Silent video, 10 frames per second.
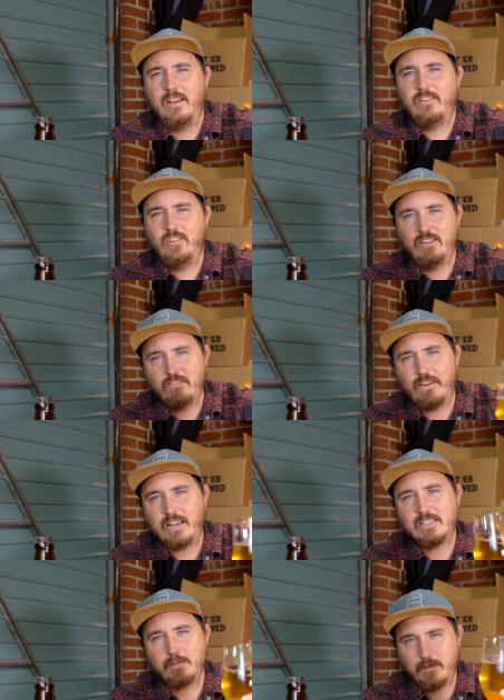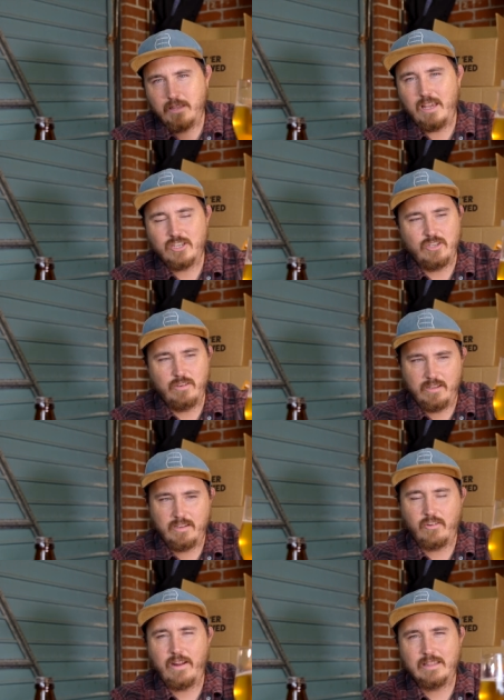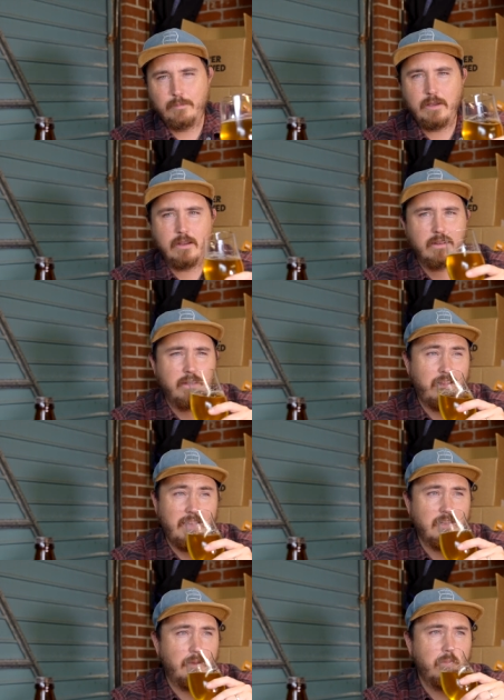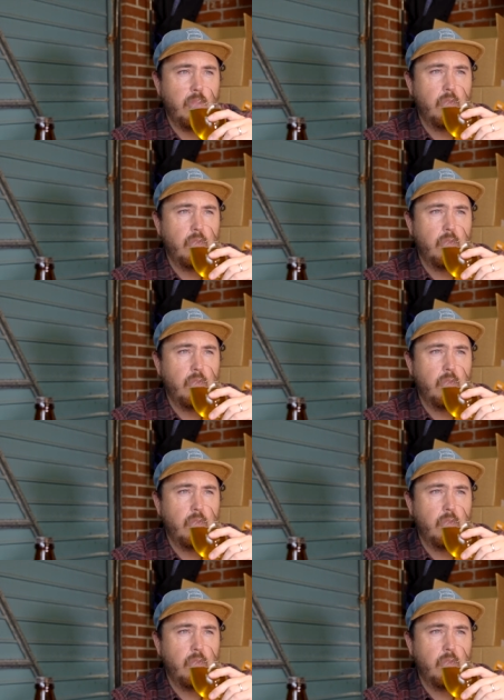and you can fix the, the issue and correct the beer and end up